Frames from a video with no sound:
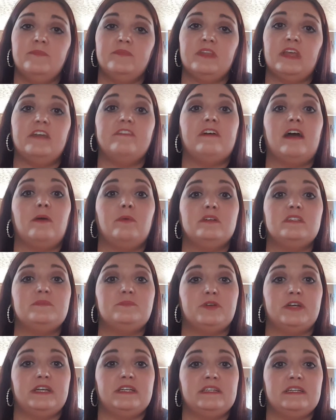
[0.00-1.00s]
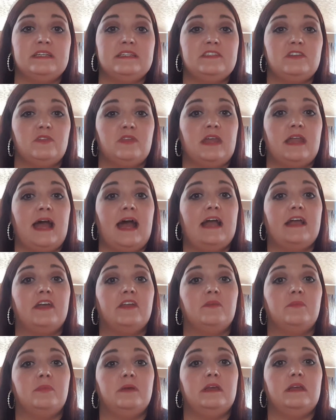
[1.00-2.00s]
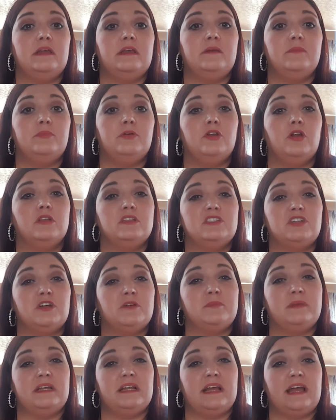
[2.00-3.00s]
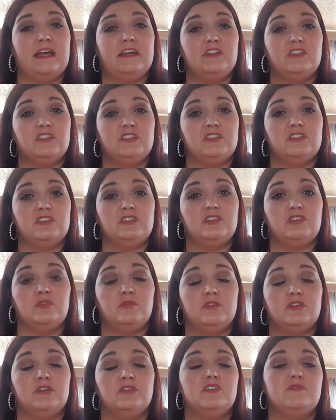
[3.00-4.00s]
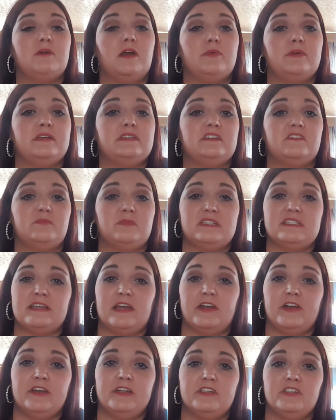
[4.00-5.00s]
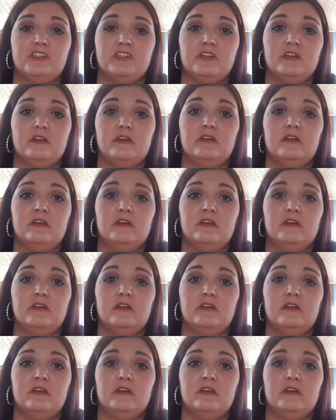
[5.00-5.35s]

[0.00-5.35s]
if I was pregnant, so that I could be put on certain medications to reduce my risk of miscarriage.